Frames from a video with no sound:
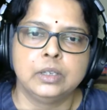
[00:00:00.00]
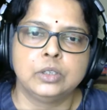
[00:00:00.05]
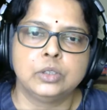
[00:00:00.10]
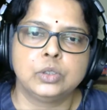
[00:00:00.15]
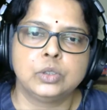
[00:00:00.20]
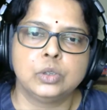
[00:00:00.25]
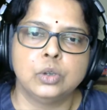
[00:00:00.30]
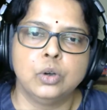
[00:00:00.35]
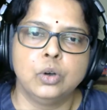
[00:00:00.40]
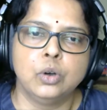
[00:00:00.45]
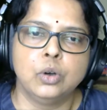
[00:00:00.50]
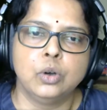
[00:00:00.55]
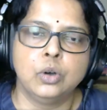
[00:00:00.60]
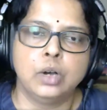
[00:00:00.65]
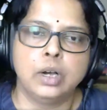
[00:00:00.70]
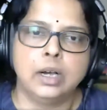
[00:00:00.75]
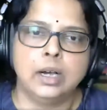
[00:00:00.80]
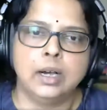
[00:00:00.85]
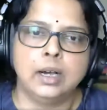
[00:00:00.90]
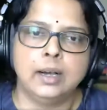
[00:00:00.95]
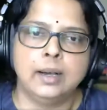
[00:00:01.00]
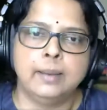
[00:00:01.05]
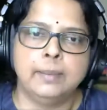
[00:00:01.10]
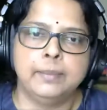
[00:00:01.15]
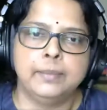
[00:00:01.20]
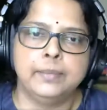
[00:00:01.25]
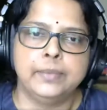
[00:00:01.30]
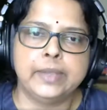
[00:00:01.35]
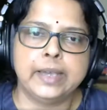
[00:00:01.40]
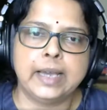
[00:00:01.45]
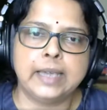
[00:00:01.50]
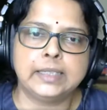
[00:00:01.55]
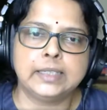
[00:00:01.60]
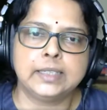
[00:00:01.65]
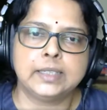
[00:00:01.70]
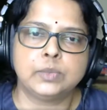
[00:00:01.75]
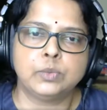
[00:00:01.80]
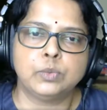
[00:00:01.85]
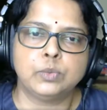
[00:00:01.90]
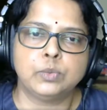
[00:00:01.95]
So that
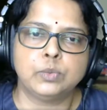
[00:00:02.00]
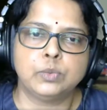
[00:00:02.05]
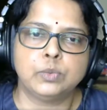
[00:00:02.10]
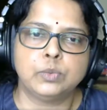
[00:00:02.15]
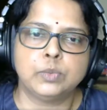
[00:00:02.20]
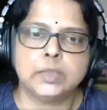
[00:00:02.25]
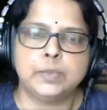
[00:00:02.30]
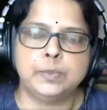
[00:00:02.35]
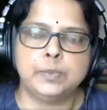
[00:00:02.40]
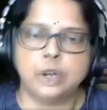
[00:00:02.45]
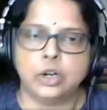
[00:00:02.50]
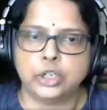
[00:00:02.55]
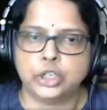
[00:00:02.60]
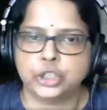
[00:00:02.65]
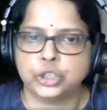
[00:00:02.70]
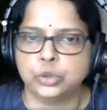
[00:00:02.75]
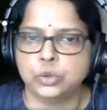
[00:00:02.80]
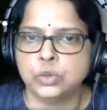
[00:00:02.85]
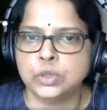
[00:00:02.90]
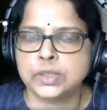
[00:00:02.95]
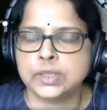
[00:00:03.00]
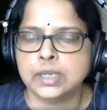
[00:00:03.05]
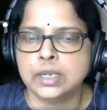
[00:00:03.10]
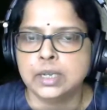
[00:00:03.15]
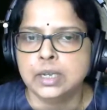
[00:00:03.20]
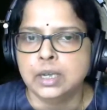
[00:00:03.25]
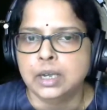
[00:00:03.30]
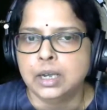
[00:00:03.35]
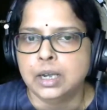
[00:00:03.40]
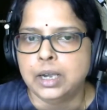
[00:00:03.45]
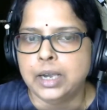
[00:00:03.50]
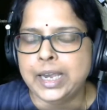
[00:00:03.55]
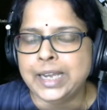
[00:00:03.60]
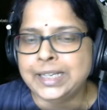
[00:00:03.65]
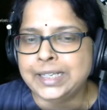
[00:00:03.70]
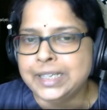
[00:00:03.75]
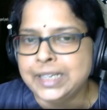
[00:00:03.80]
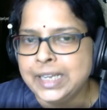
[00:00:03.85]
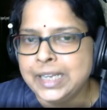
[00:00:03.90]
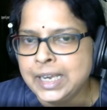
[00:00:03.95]
is what this plot shows.
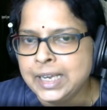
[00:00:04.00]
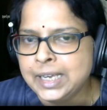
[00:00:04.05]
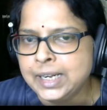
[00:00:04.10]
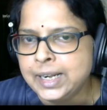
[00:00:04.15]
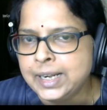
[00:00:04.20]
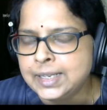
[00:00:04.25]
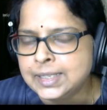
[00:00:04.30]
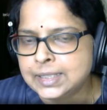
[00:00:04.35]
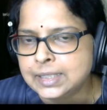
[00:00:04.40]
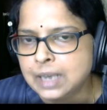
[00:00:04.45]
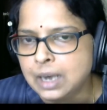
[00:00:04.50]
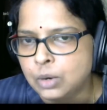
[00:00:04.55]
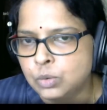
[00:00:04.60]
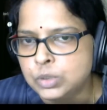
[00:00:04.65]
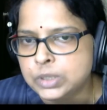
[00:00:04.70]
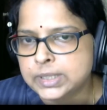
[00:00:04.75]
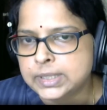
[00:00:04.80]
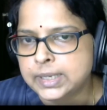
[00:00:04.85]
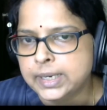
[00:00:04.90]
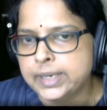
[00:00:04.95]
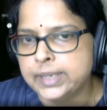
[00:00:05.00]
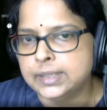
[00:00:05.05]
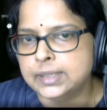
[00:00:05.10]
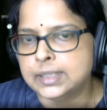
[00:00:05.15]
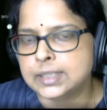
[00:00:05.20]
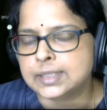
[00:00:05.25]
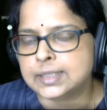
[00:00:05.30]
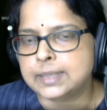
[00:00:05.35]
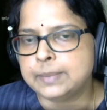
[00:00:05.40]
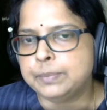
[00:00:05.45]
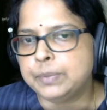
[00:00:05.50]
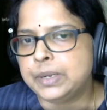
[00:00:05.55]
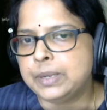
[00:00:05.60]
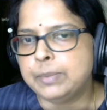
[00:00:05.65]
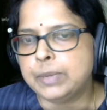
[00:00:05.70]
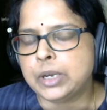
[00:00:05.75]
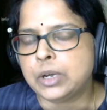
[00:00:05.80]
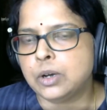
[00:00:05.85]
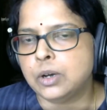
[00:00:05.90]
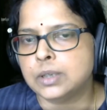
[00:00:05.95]
It degrades outside this simply
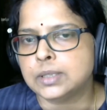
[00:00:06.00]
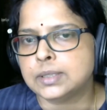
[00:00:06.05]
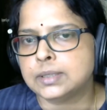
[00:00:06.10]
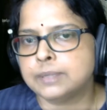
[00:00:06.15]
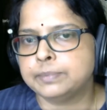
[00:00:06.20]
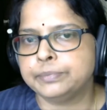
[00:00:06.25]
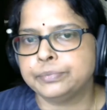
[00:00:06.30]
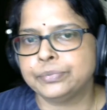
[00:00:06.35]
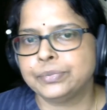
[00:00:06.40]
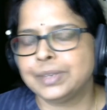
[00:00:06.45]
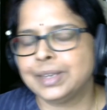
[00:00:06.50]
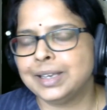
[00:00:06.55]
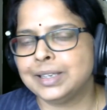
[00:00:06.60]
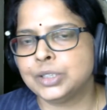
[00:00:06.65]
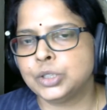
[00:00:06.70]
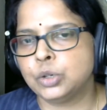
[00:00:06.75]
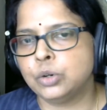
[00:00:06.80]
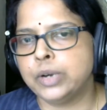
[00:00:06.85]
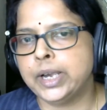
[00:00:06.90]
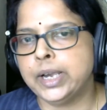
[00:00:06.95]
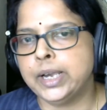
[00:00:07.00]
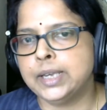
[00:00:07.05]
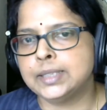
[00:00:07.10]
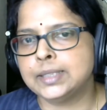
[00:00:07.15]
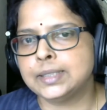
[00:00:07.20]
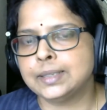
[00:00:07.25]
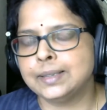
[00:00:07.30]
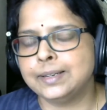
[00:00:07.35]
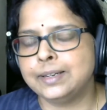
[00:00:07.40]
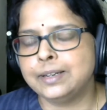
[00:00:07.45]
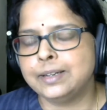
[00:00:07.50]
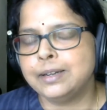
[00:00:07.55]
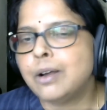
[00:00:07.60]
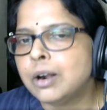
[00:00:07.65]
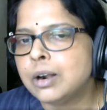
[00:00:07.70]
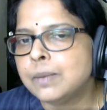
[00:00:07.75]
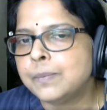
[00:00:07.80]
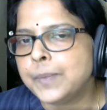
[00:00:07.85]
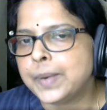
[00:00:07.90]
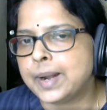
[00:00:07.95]
because SOA is a
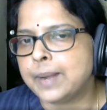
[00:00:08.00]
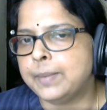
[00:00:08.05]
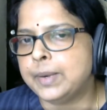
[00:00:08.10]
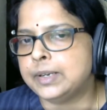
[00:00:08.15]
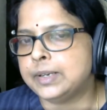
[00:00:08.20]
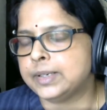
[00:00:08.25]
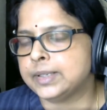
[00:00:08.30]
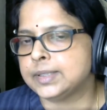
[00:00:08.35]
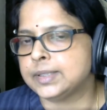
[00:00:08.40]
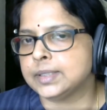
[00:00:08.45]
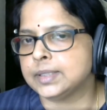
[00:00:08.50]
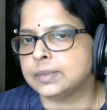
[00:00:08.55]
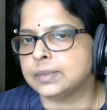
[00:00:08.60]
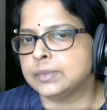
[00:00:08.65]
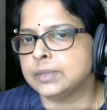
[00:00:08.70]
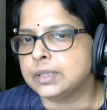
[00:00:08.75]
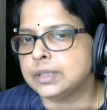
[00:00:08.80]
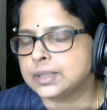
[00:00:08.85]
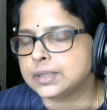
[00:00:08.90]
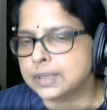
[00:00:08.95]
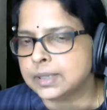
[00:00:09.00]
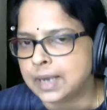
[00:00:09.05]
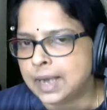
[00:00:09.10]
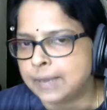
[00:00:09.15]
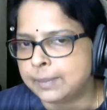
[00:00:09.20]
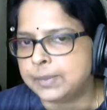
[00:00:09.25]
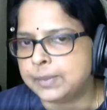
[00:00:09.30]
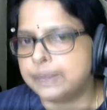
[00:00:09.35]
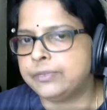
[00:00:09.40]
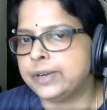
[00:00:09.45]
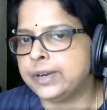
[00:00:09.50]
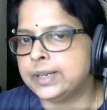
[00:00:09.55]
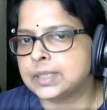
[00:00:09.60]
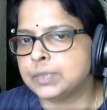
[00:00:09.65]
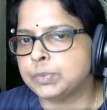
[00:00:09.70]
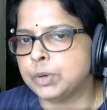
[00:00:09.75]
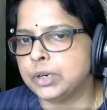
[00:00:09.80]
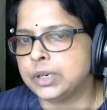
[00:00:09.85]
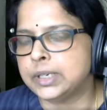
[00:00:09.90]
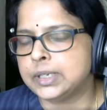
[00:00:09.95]
non-parametric system. There is an amplified
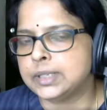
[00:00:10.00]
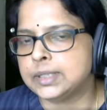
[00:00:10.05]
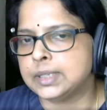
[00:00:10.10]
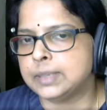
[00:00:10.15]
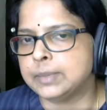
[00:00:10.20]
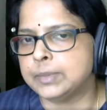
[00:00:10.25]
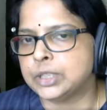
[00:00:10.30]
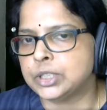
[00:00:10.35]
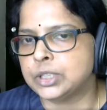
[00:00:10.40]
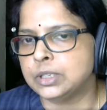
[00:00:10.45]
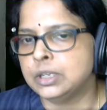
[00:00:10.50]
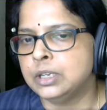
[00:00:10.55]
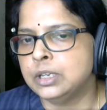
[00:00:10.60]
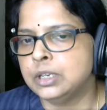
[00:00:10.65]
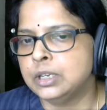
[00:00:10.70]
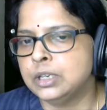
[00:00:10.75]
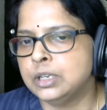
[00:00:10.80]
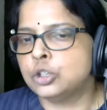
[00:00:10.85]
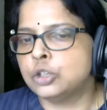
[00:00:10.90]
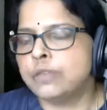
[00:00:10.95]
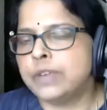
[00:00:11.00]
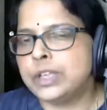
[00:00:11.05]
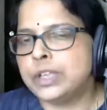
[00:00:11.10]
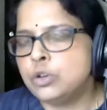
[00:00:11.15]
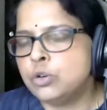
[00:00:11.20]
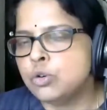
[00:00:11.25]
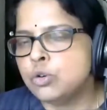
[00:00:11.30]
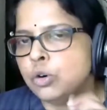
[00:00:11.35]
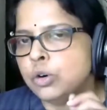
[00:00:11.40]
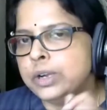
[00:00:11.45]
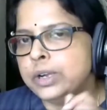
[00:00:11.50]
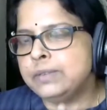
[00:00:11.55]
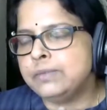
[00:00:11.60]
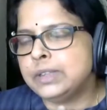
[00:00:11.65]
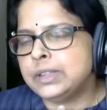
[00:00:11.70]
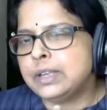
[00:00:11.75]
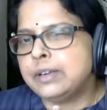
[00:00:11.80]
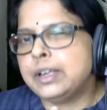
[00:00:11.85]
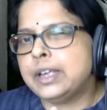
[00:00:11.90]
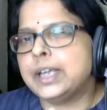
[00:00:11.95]
spontaneous emission. So when you go in
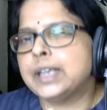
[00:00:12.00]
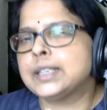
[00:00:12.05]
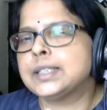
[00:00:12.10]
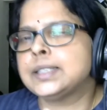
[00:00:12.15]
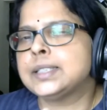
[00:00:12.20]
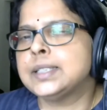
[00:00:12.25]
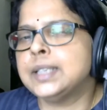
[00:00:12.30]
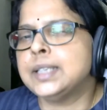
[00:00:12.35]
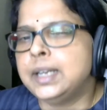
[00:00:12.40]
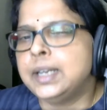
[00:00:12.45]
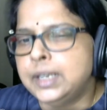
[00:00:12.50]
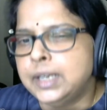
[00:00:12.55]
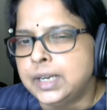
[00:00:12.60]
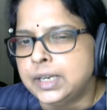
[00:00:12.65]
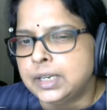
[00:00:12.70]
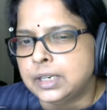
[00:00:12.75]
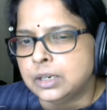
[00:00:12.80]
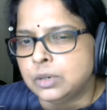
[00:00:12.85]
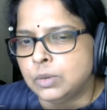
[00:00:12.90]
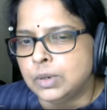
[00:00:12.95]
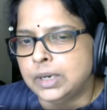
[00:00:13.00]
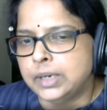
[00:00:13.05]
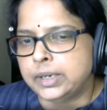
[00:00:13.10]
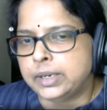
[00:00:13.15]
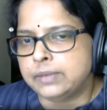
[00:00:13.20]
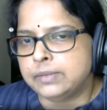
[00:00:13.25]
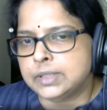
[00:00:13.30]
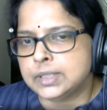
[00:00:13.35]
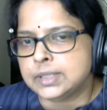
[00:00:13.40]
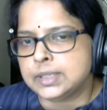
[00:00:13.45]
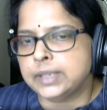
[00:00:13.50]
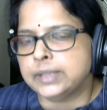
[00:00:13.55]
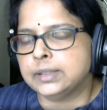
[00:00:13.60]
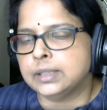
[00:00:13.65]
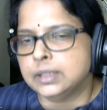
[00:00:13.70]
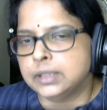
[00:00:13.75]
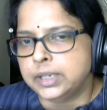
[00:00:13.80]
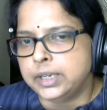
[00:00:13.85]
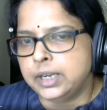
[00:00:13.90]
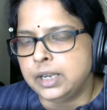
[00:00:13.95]
with an excellent data quality, which is like
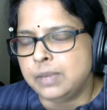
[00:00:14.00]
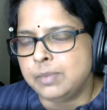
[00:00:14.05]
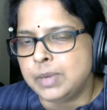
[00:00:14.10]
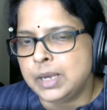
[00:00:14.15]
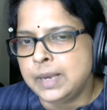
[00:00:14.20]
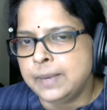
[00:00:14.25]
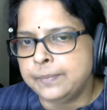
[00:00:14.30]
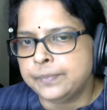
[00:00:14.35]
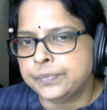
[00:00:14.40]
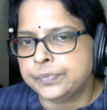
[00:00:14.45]
30 dB